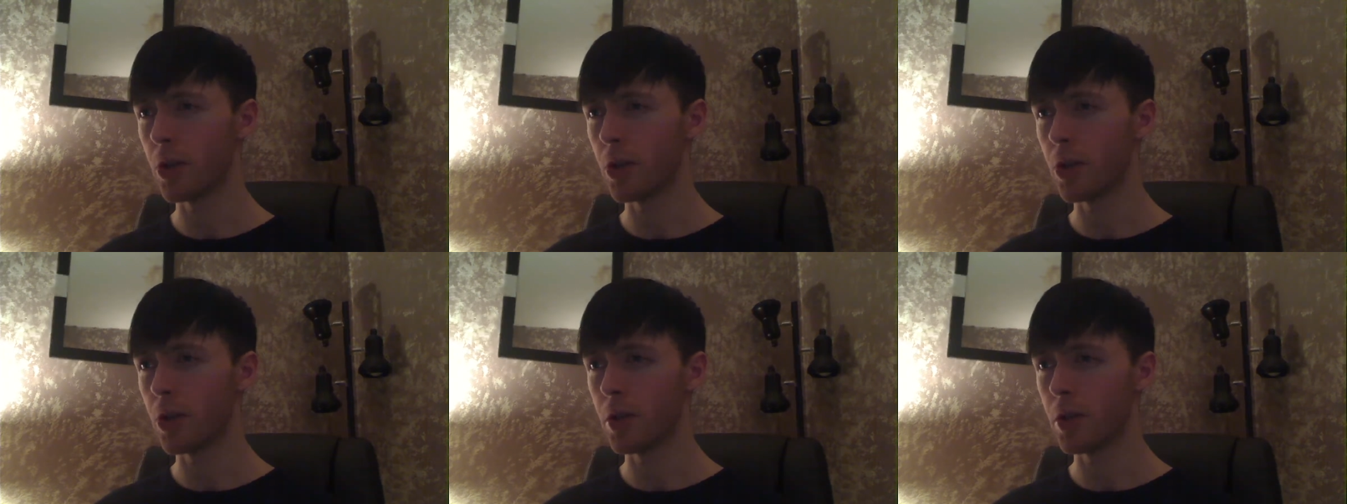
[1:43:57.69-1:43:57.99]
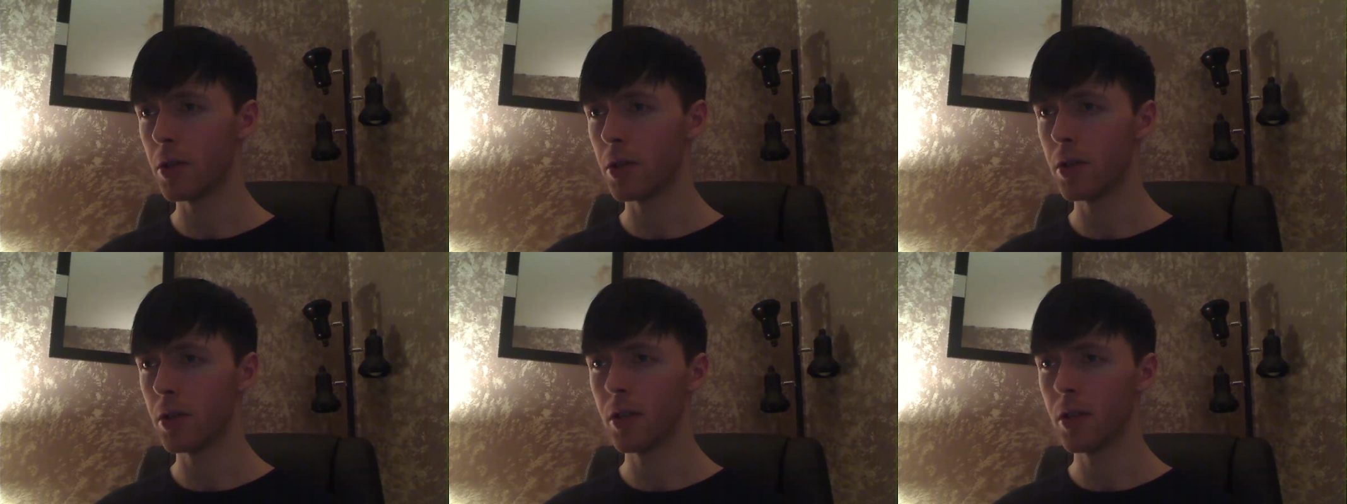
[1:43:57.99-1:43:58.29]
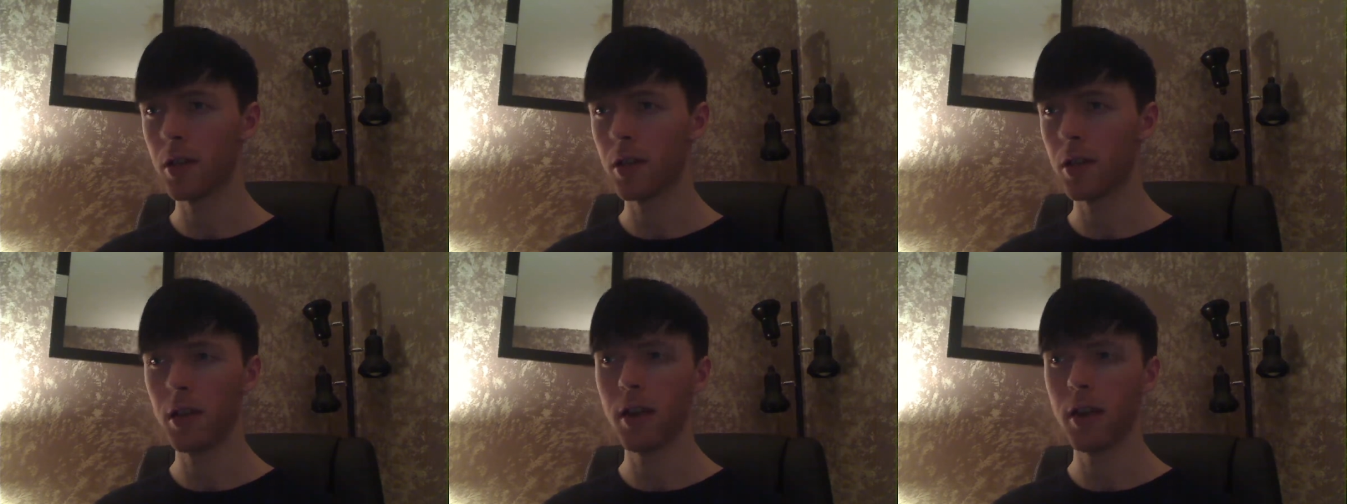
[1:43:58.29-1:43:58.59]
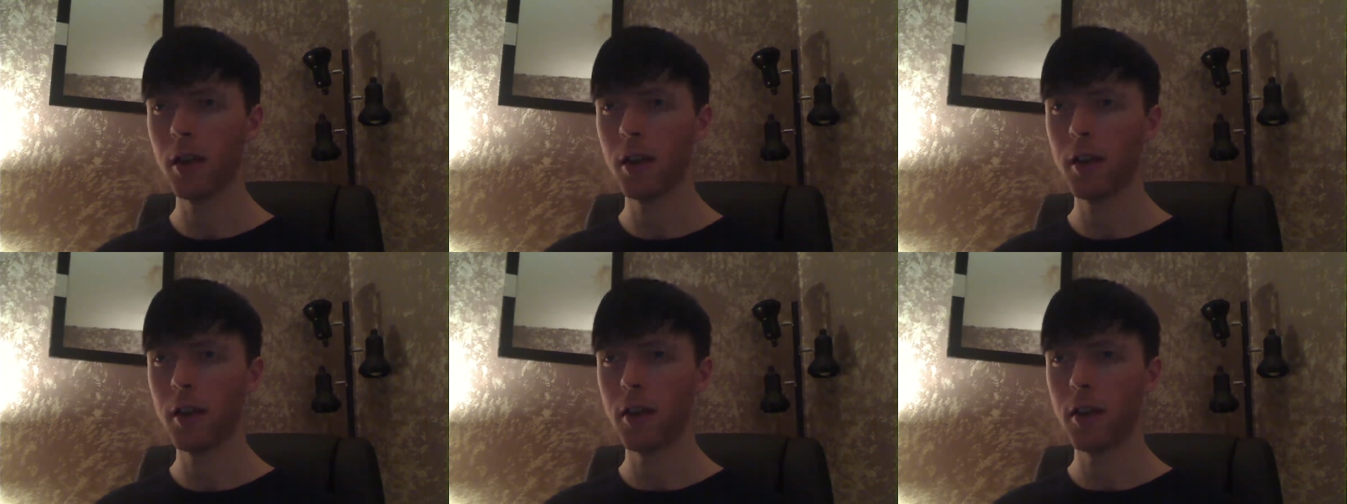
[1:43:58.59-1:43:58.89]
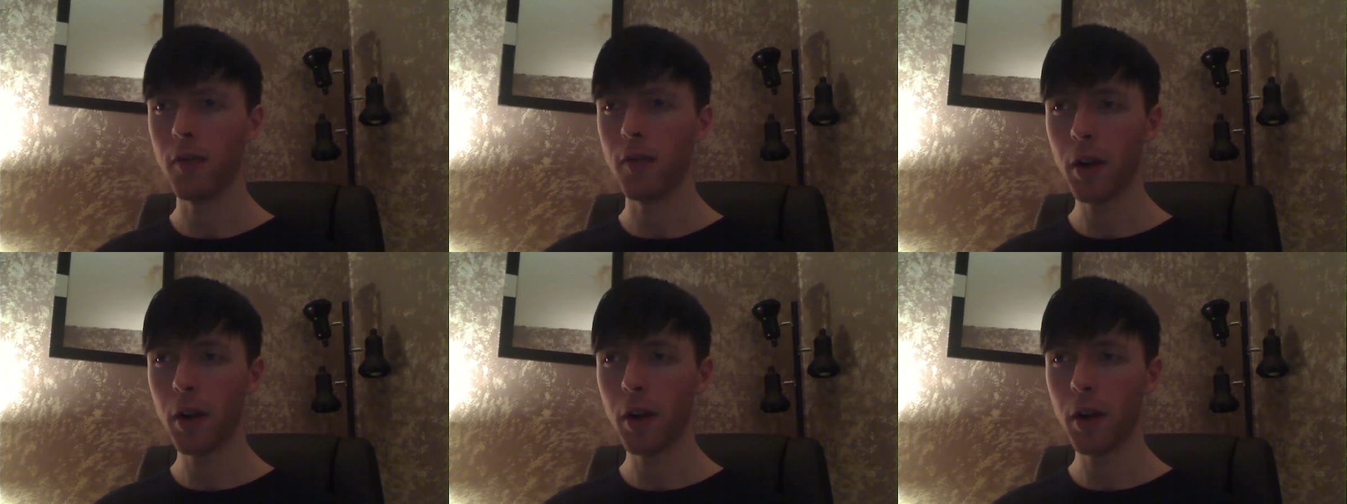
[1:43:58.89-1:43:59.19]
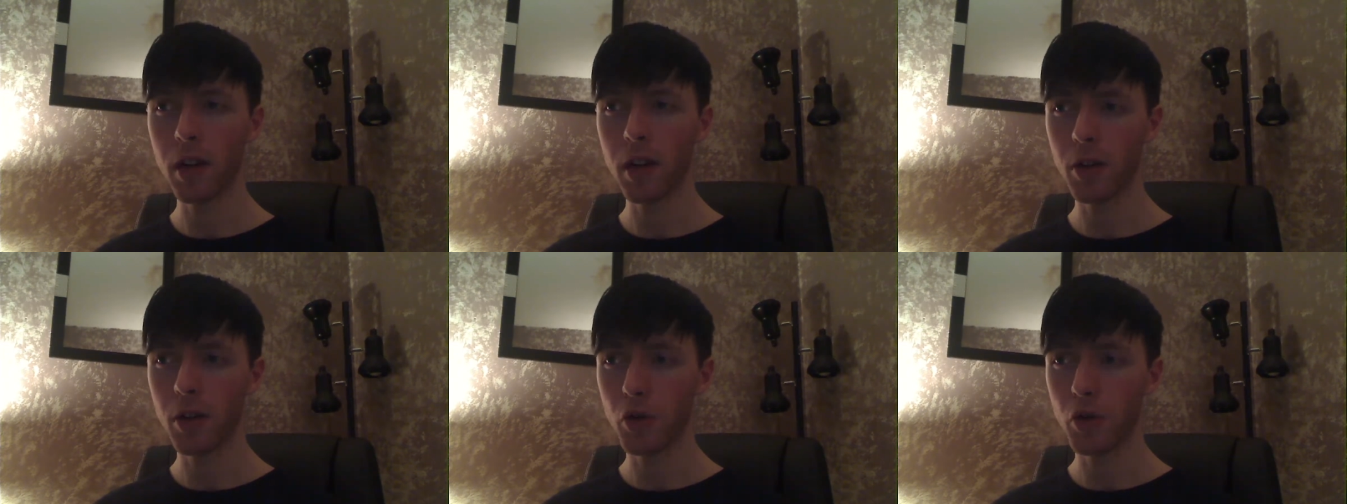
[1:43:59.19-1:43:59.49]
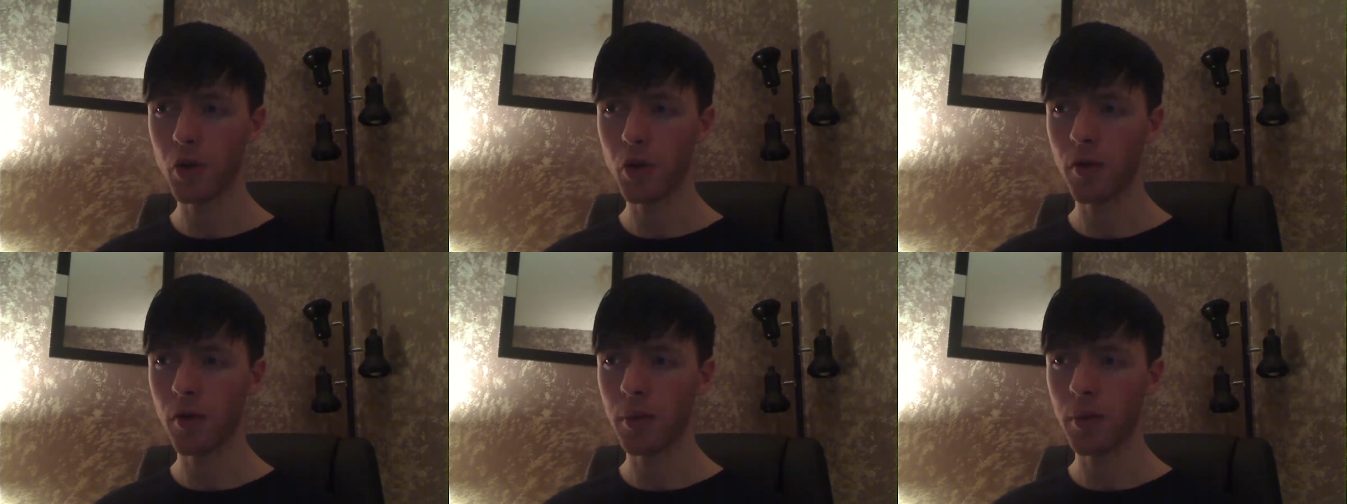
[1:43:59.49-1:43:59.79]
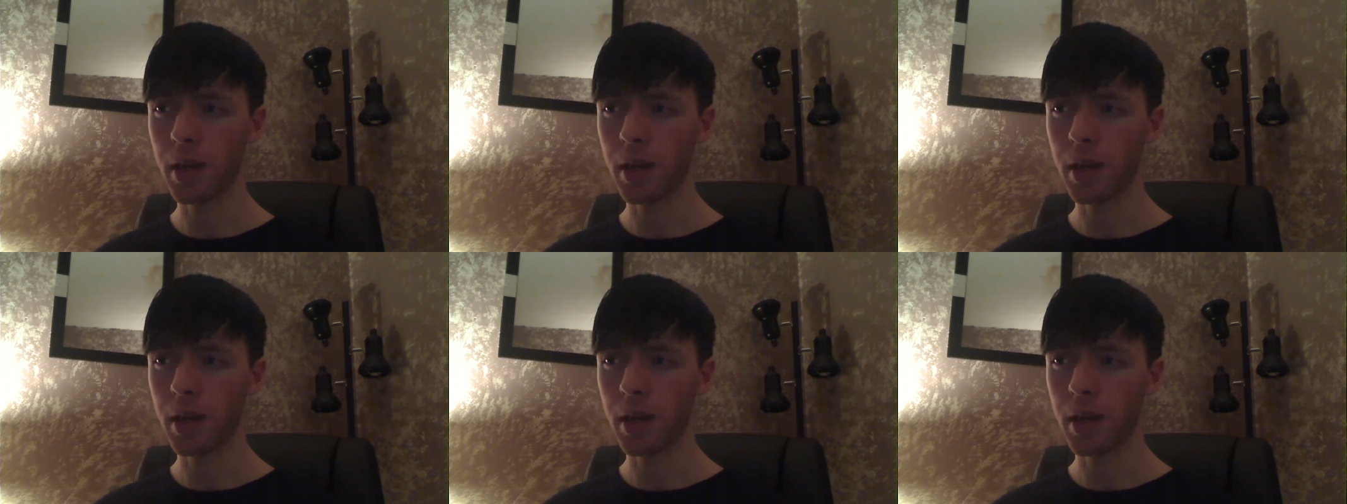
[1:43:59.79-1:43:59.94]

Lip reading: which is very unusual for